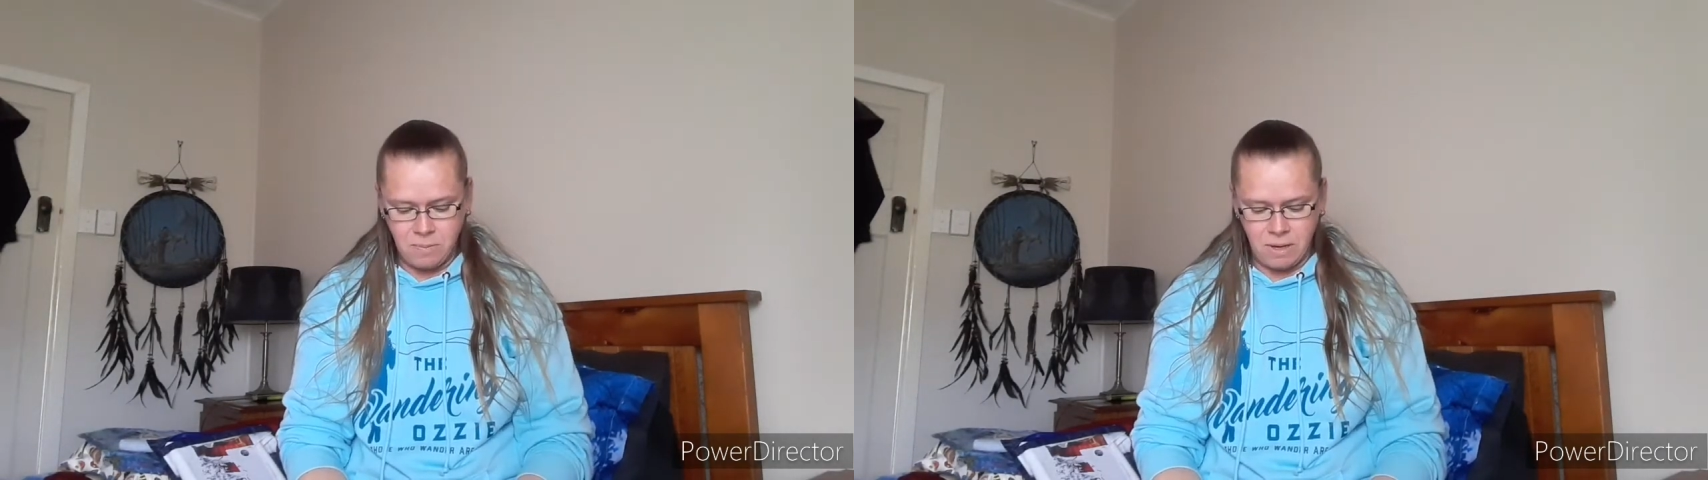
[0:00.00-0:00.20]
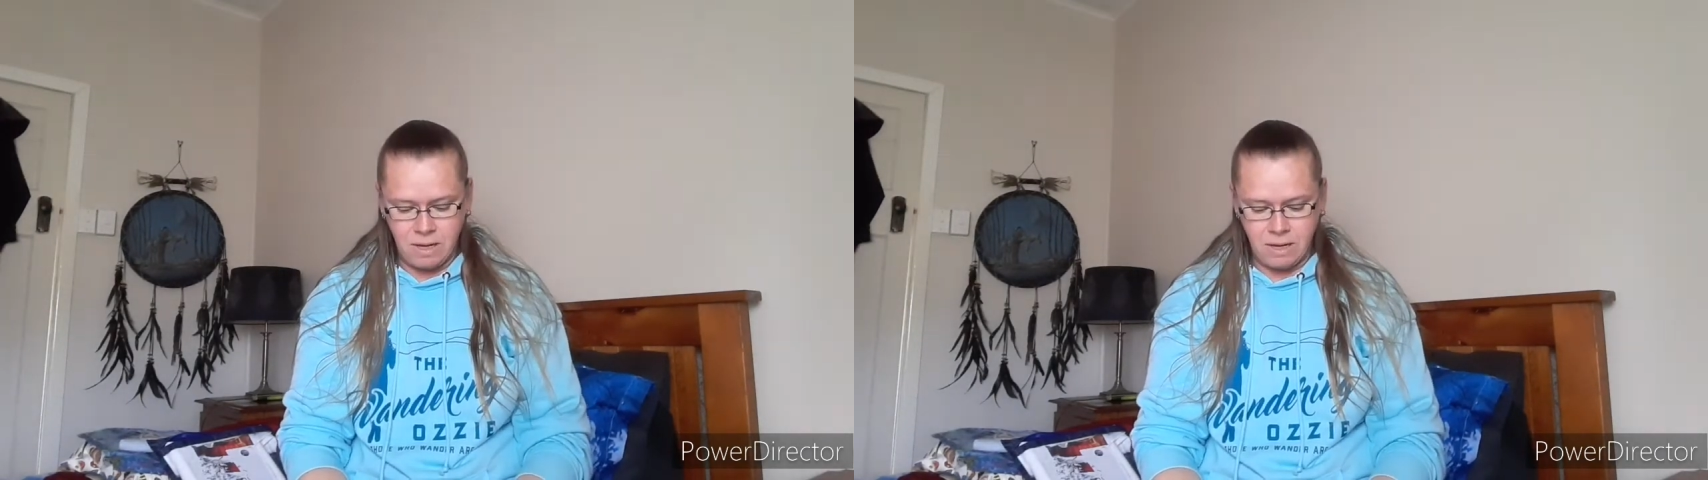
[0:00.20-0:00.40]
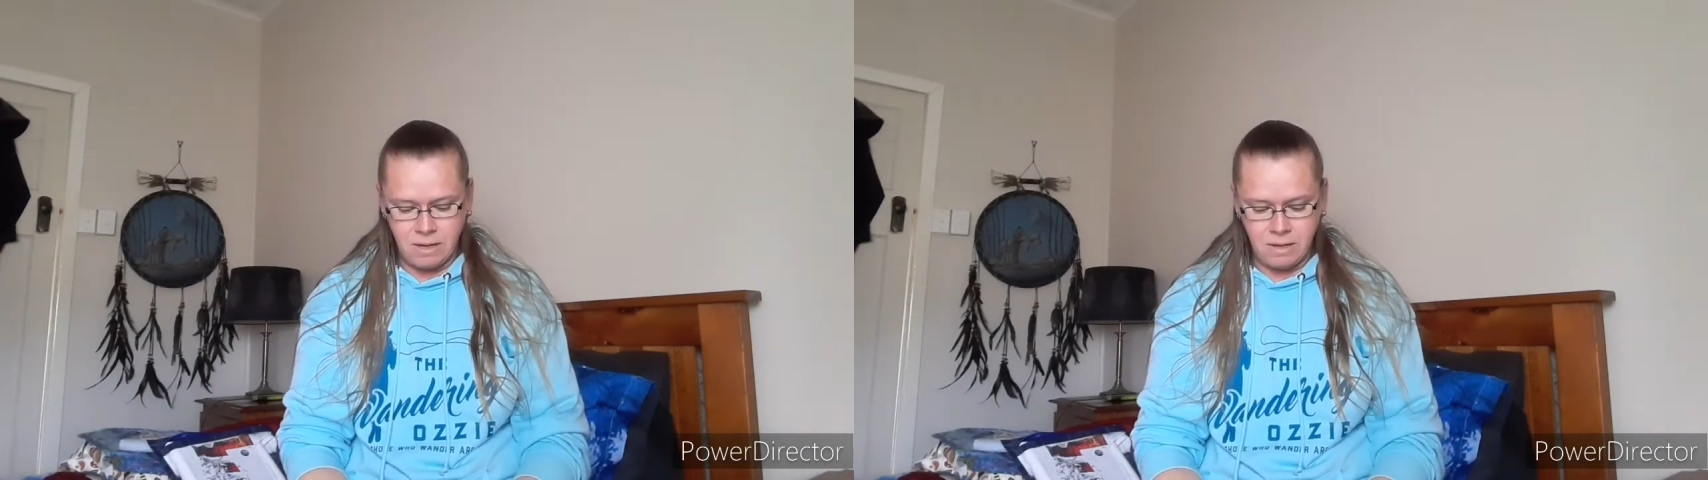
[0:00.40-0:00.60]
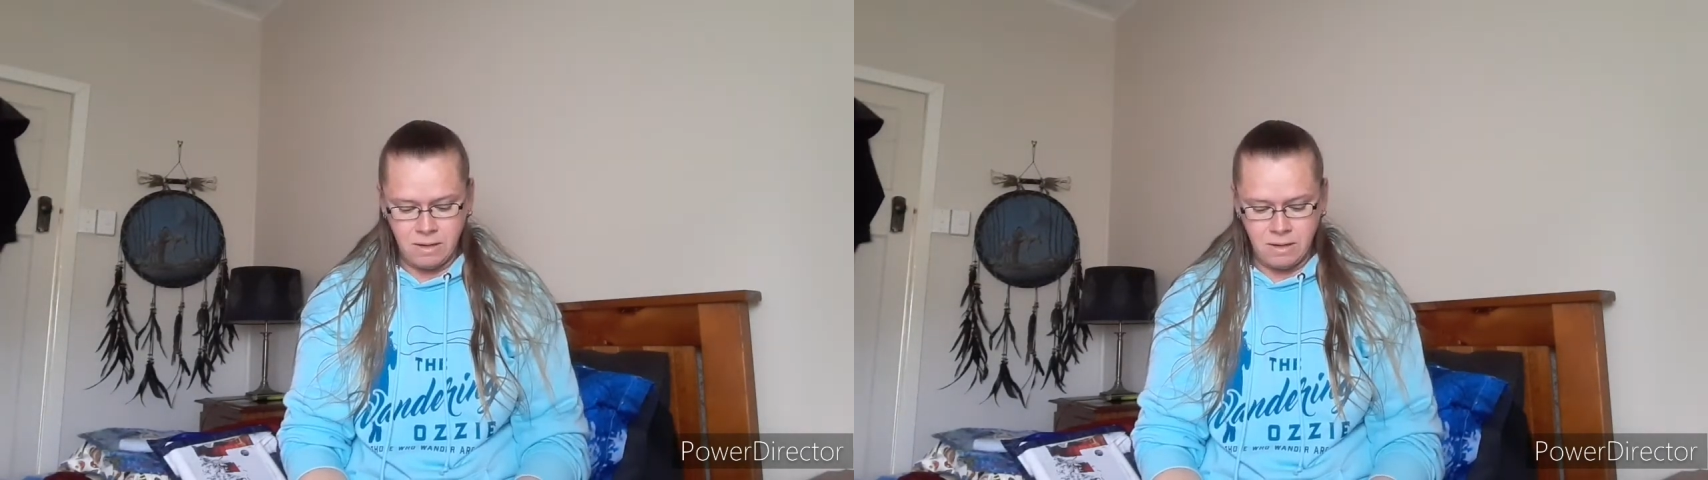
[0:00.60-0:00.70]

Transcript: me